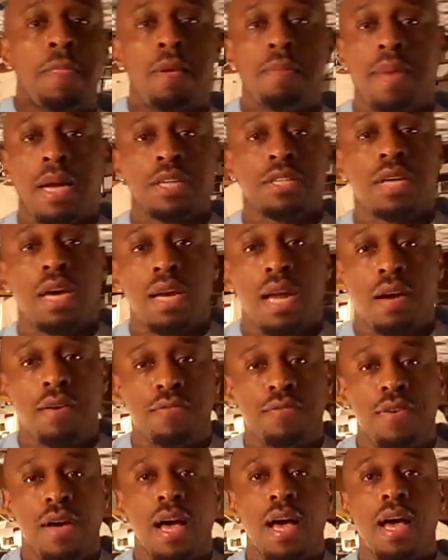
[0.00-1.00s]
My shout
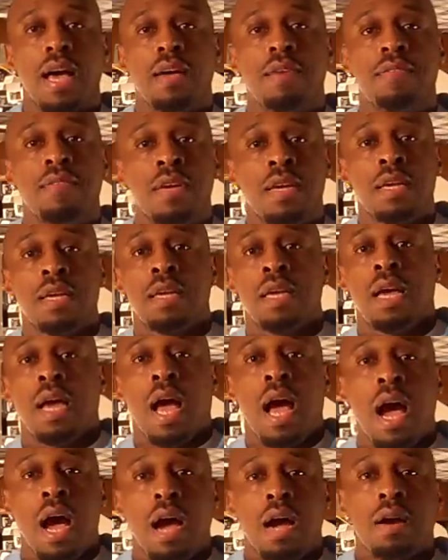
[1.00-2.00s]
out five
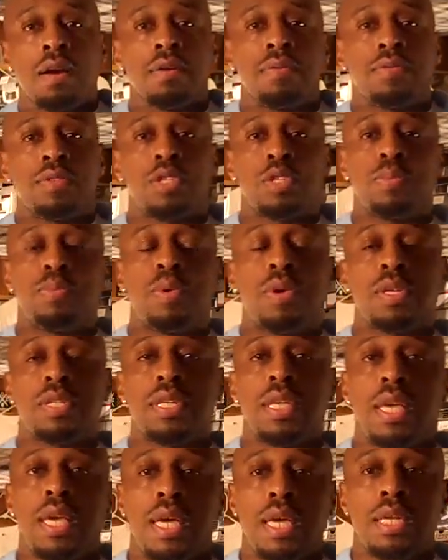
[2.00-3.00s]
are the Sports
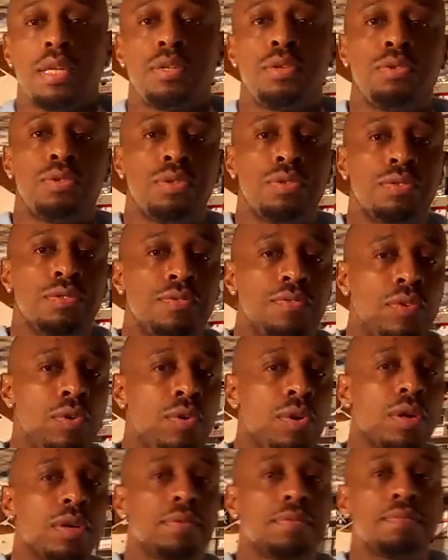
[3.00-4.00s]
Kid
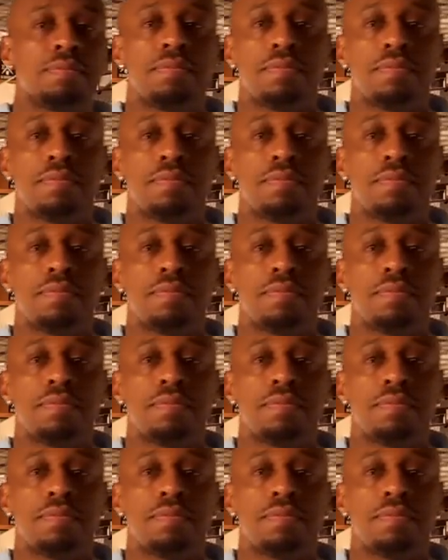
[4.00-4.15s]
224,